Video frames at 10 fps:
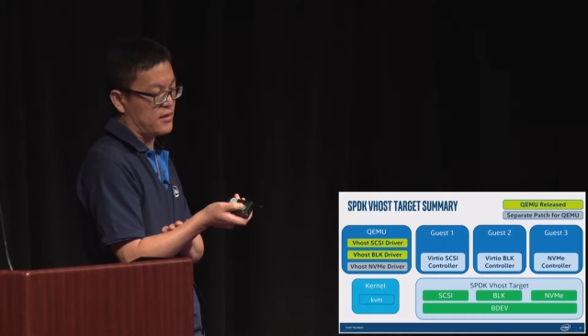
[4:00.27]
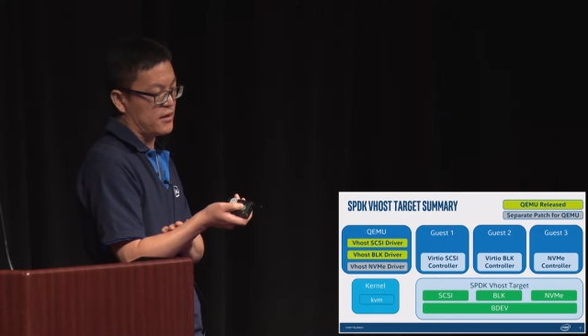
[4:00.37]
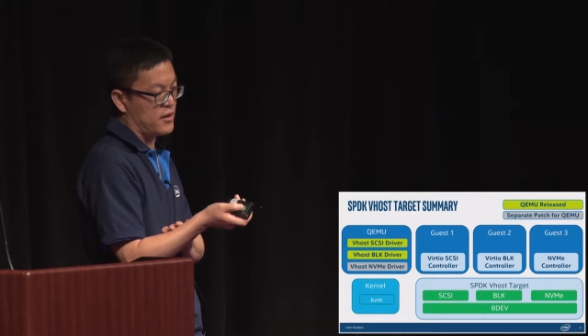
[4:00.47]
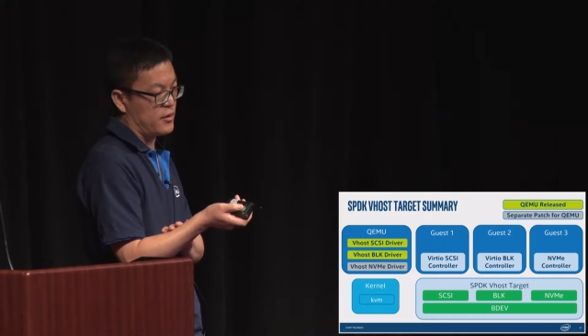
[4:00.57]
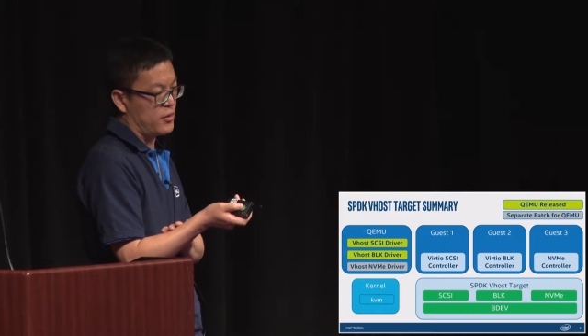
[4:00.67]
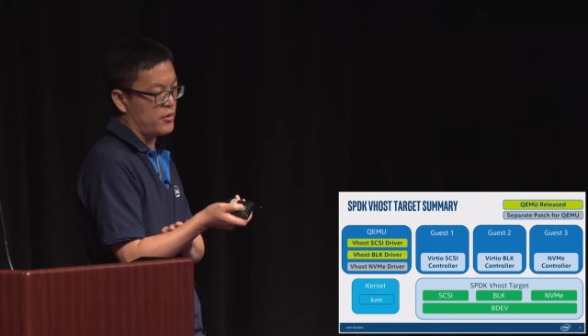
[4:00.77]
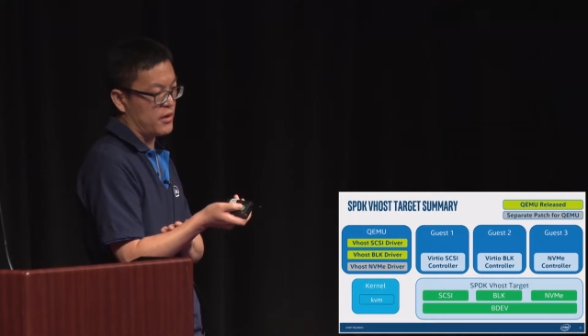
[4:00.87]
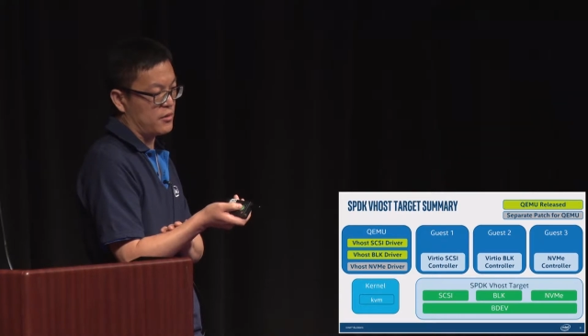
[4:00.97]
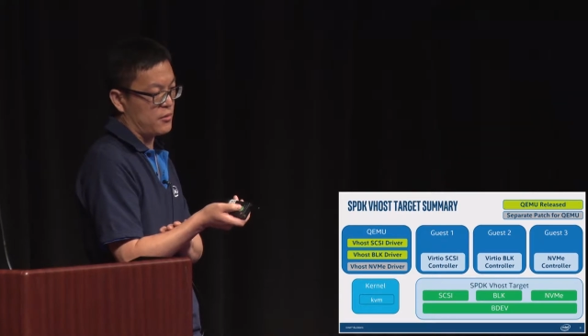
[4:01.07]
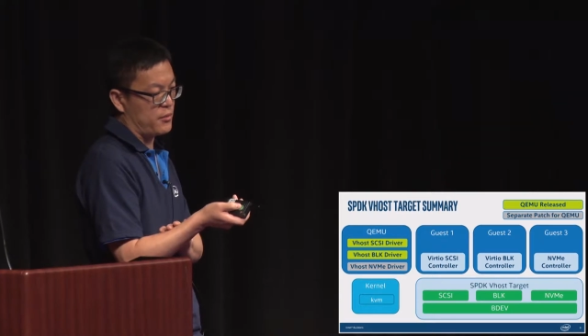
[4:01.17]
in the QEMU
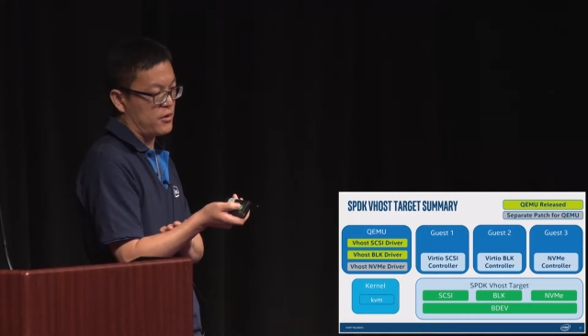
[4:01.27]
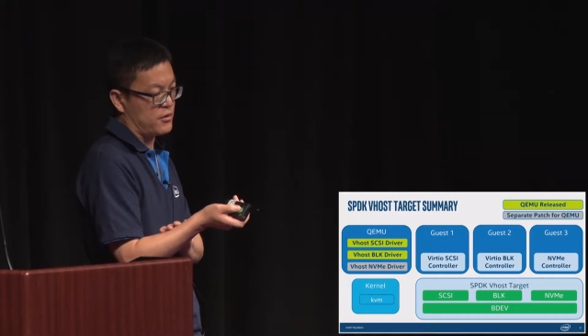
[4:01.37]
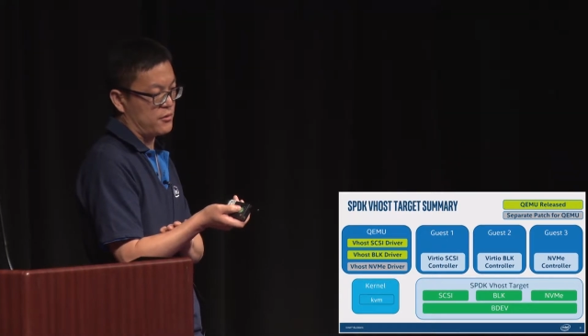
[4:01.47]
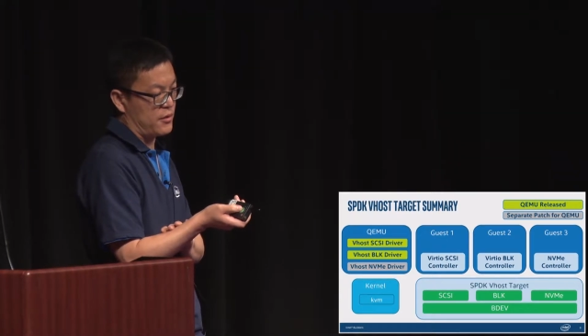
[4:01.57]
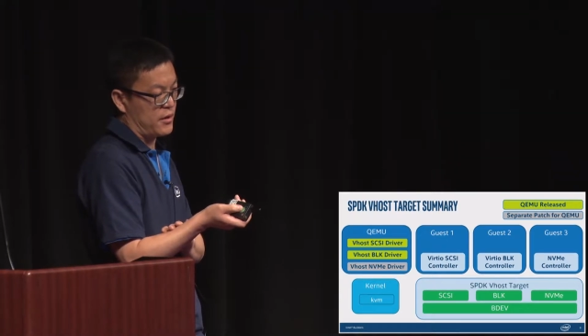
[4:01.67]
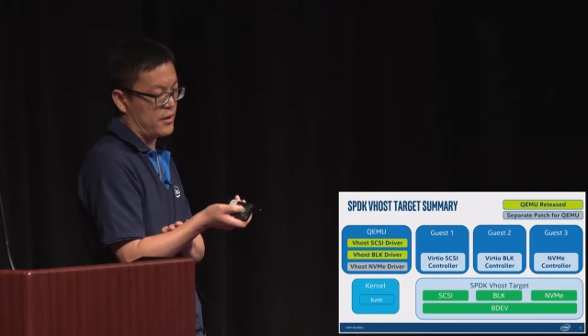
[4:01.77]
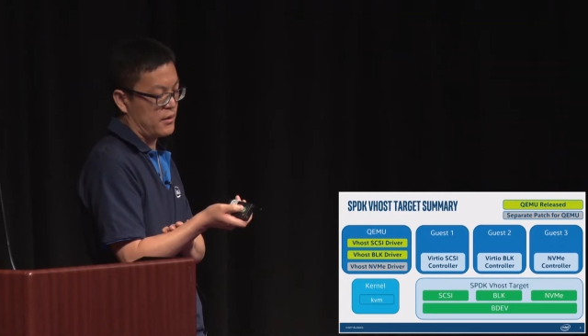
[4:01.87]
Git repository.